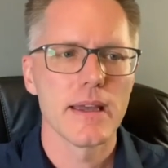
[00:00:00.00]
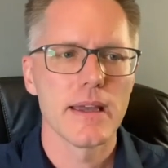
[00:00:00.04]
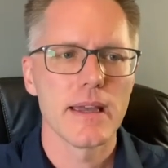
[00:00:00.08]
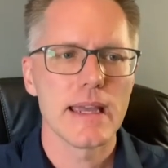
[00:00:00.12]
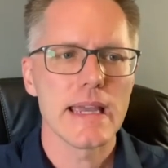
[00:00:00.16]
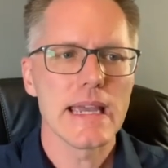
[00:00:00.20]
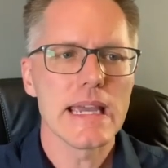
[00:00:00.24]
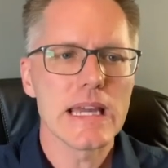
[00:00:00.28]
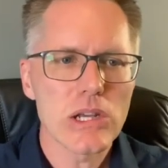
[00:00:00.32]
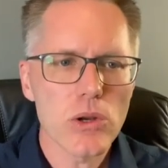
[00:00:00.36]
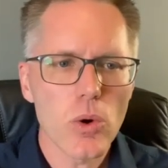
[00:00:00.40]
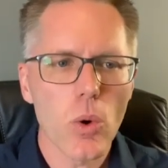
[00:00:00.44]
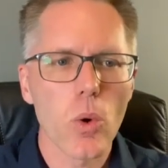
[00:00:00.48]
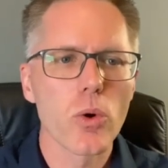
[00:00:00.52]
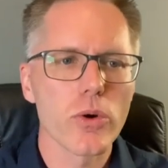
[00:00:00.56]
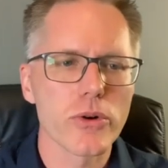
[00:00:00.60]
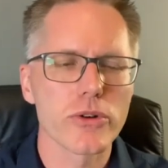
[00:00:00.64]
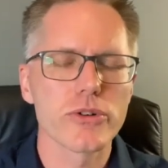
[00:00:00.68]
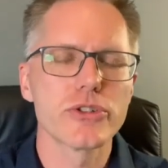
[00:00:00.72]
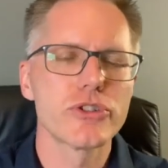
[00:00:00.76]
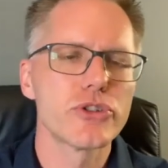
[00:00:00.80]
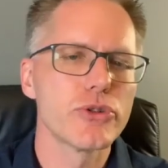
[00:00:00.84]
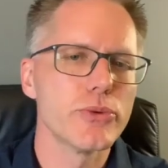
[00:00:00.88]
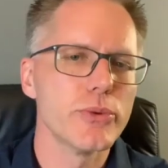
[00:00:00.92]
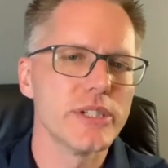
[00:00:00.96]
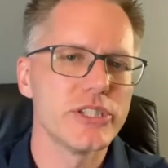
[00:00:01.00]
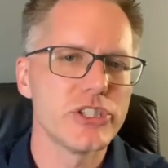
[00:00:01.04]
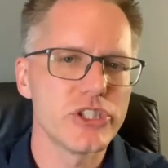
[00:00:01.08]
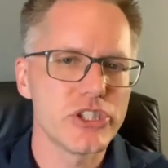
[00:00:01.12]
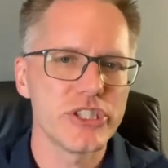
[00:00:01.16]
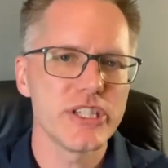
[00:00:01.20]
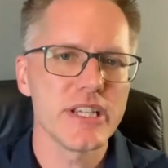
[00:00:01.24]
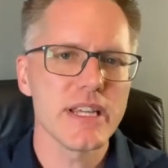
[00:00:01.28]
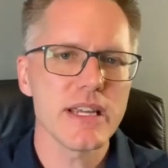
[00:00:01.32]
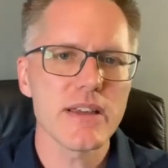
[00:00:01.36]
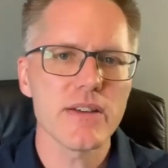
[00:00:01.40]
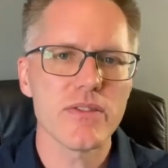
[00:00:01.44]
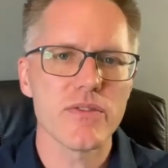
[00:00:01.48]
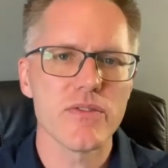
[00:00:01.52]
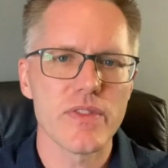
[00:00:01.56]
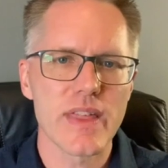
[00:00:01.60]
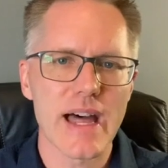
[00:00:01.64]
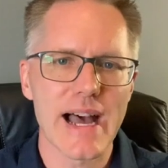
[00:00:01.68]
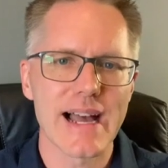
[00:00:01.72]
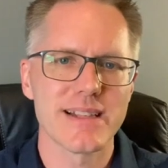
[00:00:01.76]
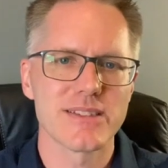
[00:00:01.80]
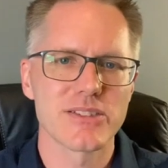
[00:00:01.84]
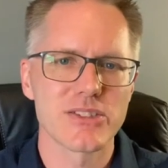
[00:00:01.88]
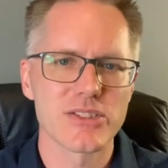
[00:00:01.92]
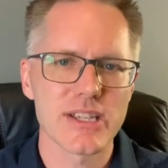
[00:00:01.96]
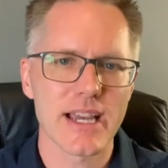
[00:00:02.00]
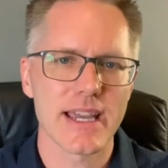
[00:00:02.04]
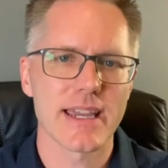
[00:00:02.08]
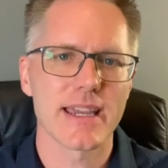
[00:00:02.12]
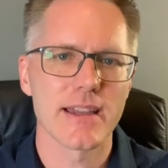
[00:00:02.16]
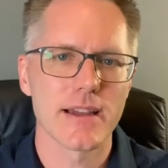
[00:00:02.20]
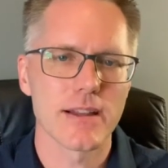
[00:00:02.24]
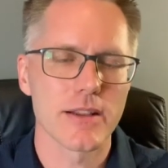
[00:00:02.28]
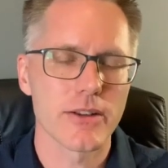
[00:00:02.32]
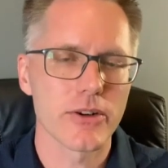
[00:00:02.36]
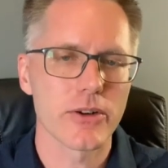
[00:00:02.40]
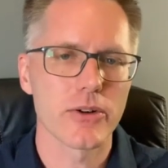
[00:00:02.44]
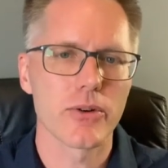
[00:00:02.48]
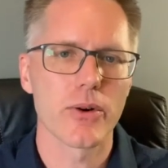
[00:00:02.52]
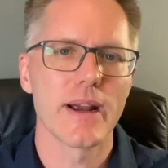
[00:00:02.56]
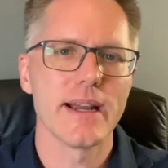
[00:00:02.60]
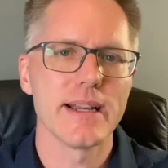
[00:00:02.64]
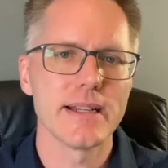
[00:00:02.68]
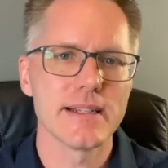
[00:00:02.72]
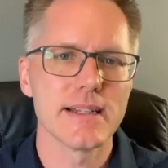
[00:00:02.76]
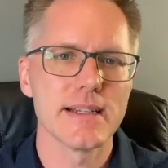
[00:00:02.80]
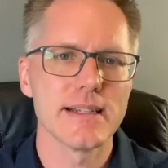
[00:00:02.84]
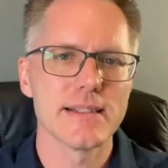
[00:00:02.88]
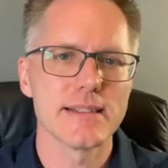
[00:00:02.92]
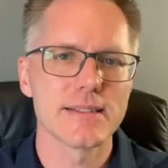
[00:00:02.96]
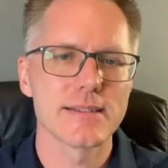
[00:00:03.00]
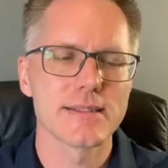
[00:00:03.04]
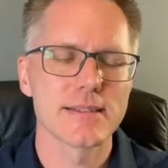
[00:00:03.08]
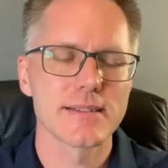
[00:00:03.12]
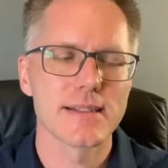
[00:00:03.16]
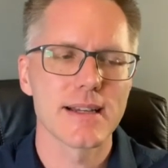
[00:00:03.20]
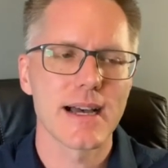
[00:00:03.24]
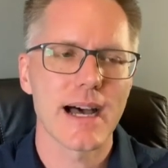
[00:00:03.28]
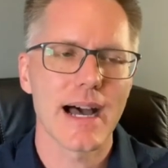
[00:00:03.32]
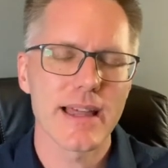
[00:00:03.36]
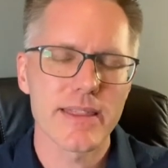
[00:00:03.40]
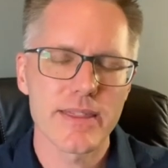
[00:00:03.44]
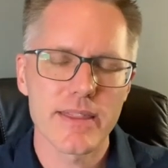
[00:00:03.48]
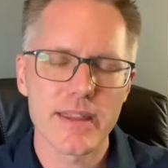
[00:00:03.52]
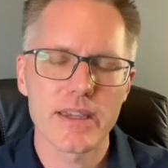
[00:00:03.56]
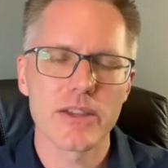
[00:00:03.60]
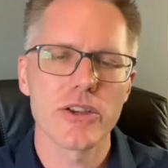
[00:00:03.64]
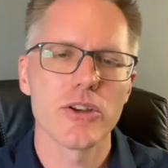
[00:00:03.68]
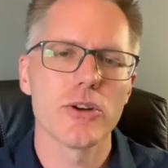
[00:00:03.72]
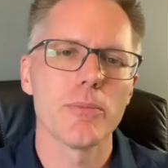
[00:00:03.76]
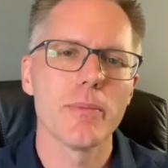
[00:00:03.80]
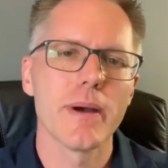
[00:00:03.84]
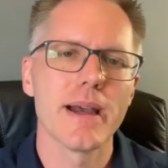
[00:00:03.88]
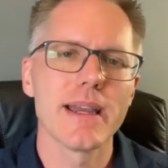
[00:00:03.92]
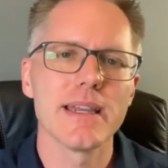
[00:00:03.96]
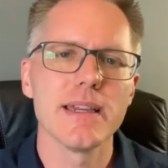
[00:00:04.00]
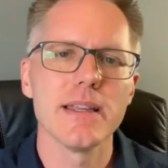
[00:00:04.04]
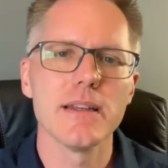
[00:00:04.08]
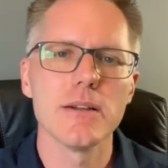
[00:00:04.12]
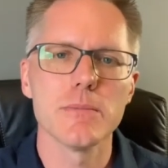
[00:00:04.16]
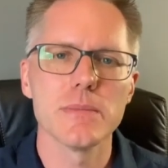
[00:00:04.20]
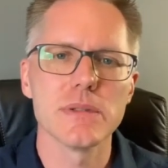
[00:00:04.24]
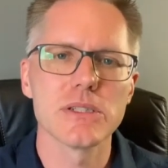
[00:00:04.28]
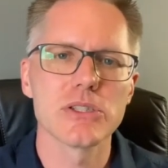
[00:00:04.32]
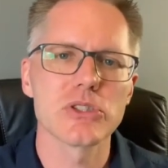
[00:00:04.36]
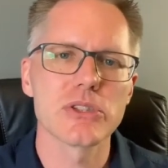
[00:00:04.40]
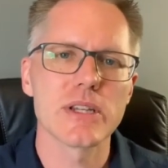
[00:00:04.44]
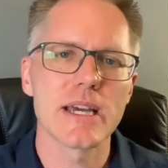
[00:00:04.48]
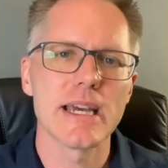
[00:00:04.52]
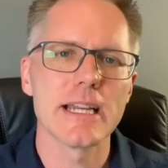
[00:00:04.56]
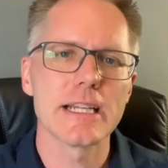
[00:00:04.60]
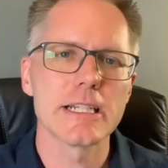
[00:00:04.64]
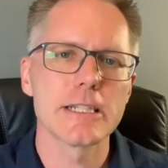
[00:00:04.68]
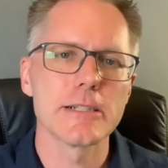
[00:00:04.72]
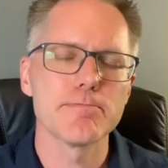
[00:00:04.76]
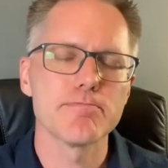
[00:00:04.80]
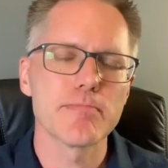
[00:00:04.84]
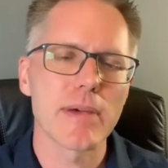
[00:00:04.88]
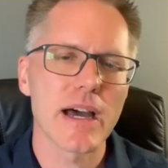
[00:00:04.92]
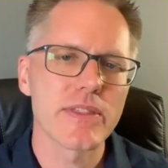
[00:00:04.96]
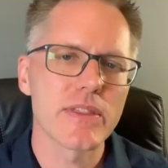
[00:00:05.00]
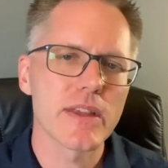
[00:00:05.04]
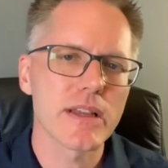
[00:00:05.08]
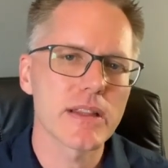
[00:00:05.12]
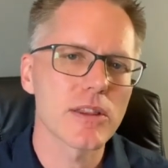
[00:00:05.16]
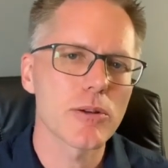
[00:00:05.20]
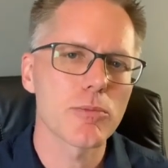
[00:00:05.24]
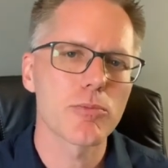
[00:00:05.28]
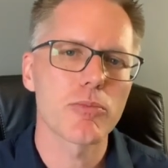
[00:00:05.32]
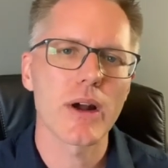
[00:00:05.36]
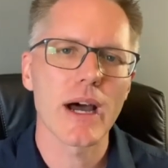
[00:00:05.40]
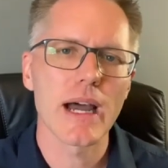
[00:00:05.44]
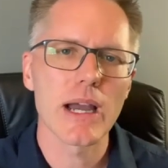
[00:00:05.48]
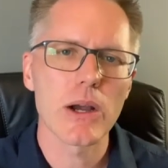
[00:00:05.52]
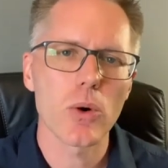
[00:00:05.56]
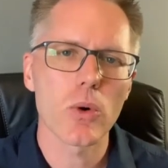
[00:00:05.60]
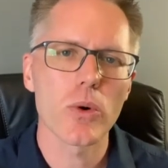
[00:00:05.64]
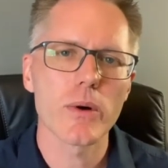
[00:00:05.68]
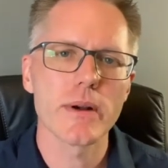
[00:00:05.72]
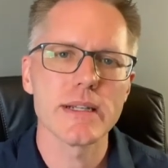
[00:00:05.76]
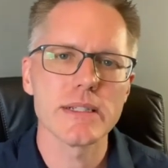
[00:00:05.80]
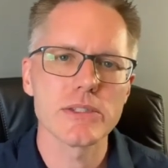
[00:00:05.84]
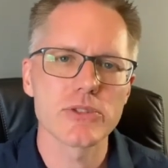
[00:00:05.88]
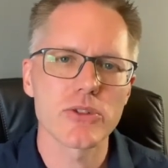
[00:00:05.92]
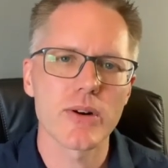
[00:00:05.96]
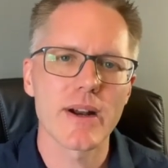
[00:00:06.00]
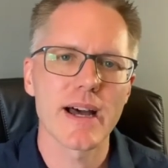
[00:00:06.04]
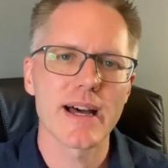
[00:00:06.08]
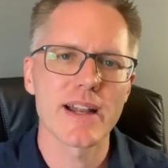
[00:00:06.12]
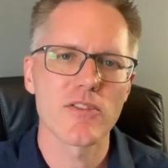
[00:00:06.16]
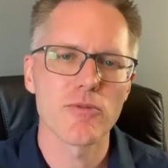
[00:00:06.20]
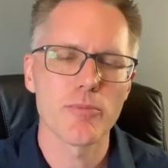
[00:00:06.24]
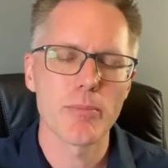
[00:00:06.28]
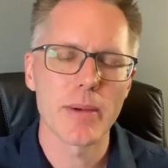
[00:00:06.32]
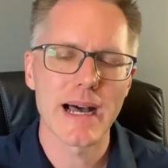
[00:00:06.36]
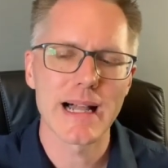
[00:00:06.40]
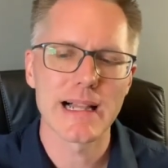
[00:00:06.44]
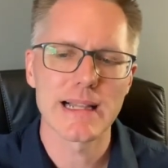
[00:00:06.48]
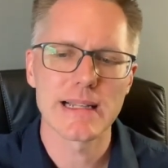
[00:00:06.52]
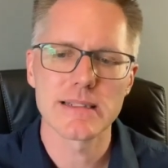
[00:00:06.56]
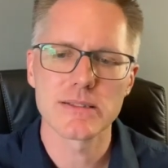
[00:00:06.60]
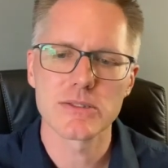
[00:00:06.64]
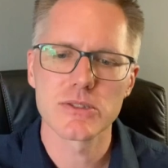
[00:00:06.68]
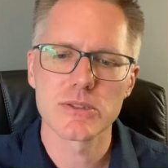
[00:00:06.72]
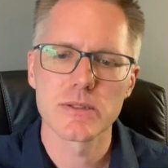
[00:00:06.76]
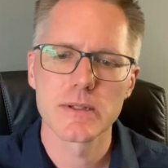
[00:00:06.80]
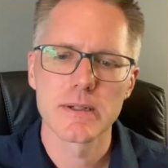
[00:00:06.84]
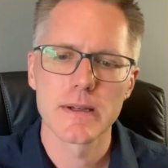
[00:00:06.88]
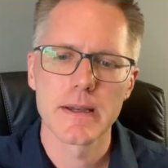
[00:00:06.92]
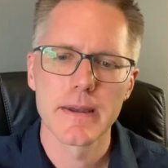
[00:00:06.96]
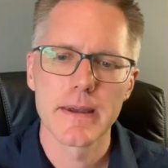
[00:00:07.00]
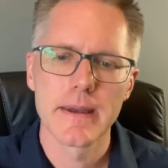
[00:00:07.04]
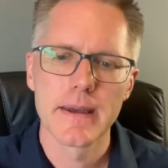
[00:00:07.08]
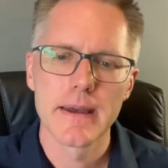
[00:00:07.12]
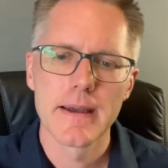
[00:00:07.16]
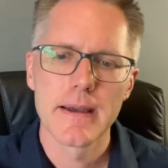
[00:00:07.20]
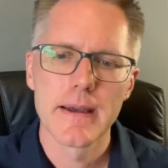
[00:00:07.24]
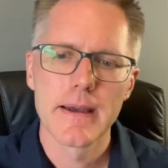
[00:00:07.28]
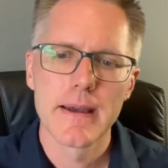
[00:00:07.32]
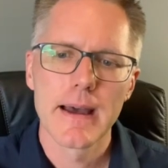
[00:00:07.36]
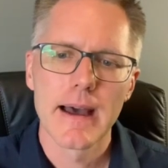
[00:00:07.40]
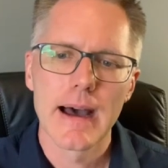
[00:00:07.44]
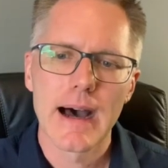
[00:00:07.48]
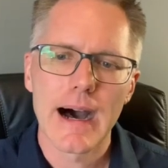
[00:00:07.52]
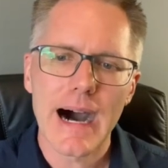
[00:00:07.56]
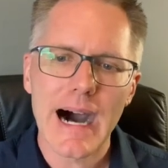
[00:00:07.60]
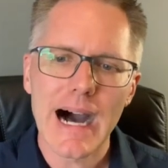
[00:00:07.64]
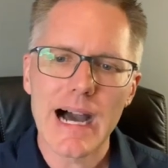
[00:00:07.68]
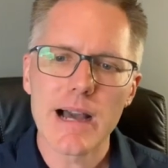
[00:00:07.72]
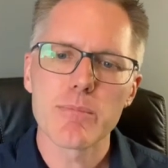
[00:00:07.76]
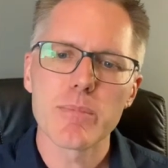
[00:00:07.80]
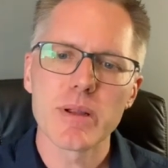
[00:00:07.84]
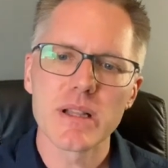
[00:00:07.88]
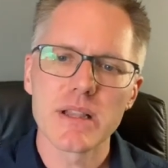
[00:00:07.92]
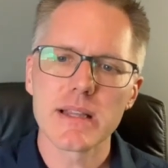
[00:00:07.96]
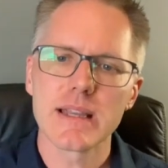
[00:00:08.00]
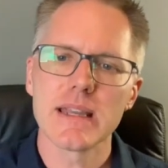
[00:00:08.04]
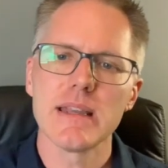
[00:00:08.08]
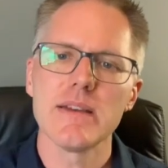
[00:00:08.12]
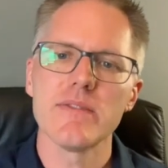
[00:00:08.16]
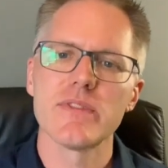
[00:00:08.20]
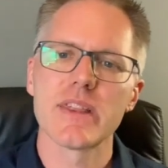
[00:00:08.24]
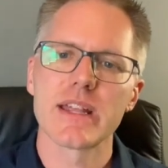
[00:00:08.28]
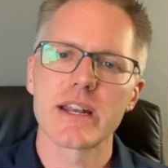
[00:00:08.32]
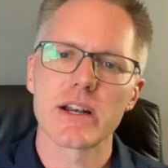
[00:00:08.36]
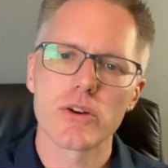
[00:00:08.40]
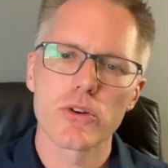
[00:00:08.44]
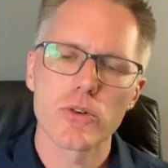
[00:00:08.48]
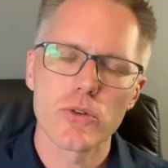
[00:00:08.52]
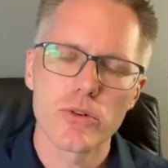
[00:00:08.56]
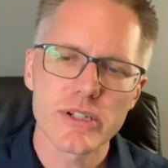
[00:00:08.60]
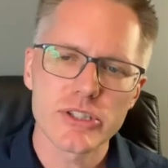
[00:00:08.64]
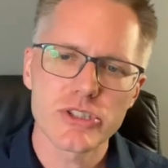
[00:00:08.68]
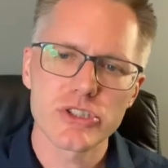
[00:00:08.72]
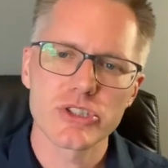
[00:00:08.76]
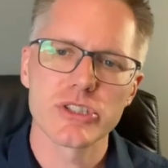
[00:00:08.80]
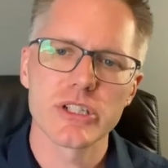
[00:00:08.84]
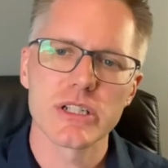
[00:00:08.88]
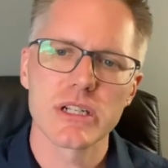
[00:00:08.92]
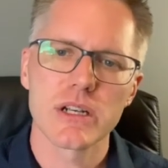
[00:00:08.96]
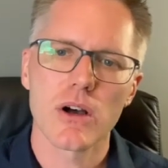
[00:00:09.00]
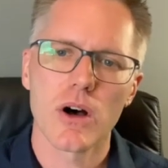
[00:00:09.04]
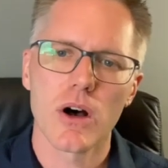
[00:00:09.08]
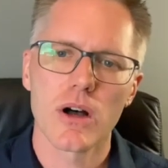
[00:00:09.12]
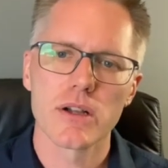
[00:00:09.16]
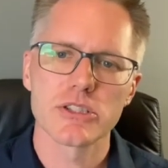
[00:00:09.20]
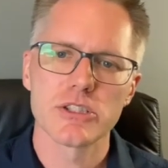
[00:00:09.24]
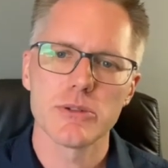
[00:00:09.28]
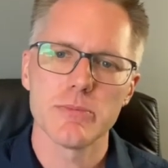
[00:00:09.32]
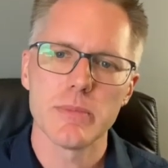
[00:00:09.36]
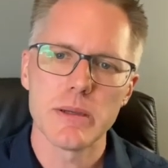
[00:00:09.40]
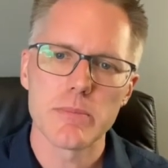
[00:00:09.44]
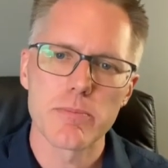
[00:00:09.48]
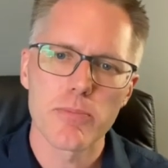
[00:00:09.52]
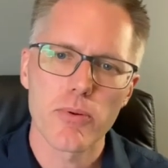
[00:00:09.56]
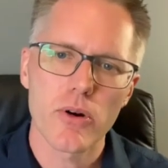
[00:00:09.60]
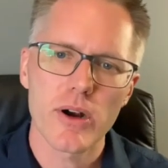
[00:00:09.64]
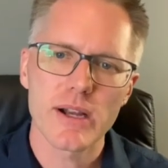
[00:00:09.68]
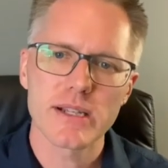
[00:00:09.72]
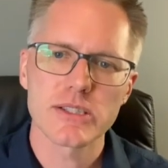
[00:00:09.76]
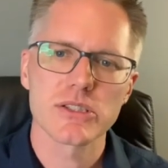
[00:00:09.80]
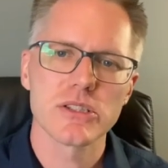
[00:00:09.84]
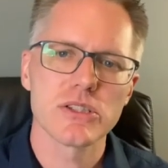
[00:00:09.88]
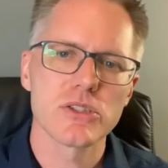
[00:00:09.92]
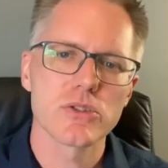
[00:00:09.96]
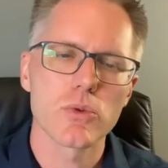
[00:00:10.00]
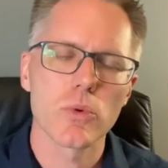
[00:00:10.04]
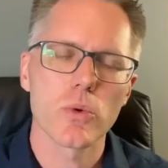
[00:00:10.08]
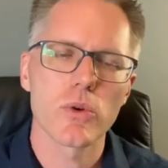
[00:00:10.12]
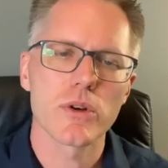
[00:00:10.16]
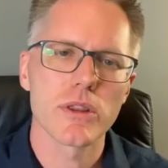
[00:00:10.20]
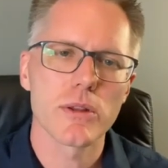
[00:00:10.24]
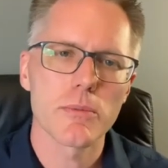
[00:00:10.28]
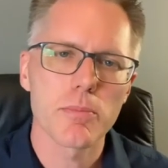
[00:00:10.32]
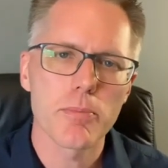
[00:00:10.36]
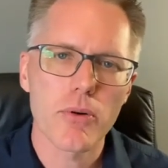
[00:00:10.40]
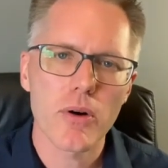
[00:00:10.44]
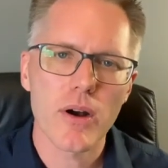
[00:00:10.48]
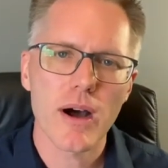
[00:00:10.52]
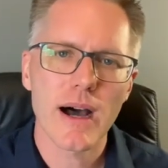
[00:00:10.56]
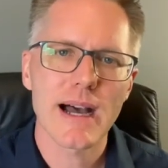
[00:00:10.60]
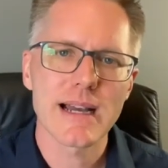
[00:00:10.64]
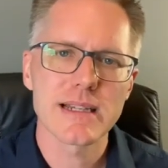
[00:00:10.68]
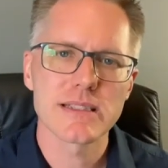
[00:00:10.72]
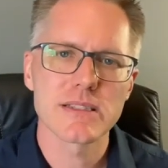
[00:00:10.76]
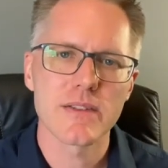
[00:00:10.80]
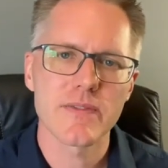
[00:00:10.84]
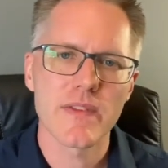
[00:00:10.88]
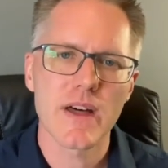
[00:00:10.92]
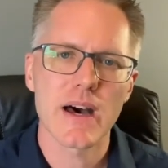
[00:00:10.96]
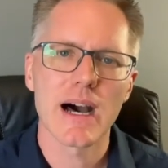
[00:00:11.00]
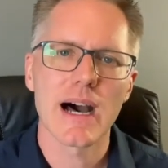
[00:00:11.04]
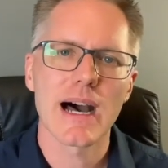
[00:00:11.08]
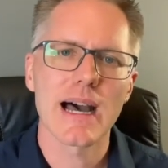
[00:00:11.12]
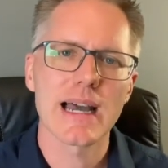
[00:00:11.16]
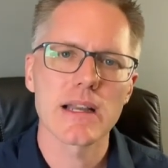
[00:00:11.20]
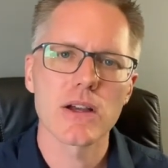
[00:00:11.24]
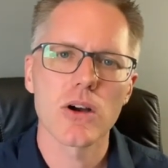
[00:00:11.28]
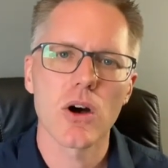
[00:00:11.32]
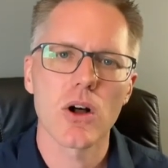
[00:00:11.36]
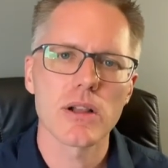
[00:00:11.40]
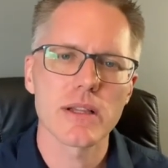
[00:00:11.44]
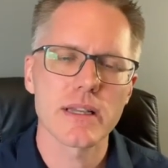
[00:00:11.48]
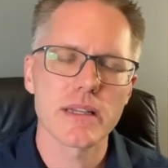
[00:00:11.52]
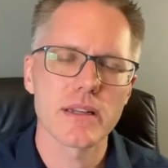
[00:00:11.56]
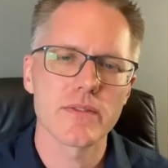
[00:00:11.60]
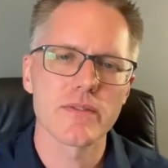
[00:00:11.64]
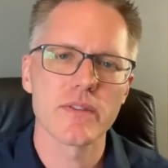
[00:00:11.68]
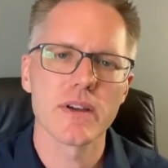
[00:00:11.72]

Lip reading: in order to achieve that secular greatness, I think you're making a mistake. I think the priorities are out of balance. I believe that a Christian ought to be pressing toward the prize of the high calling of